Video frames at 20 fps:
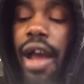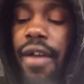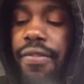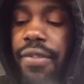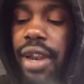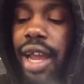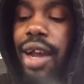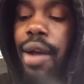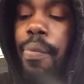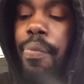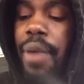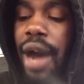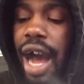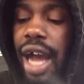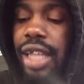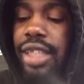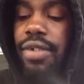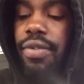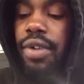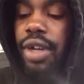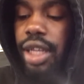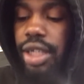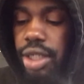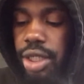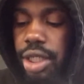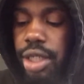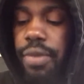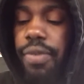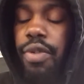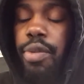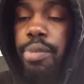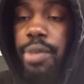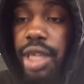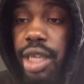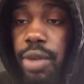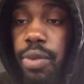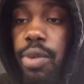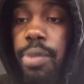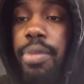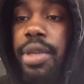I feel like a positive relationship for
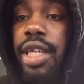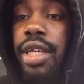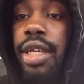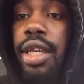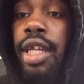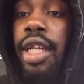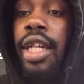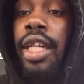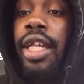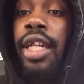me would be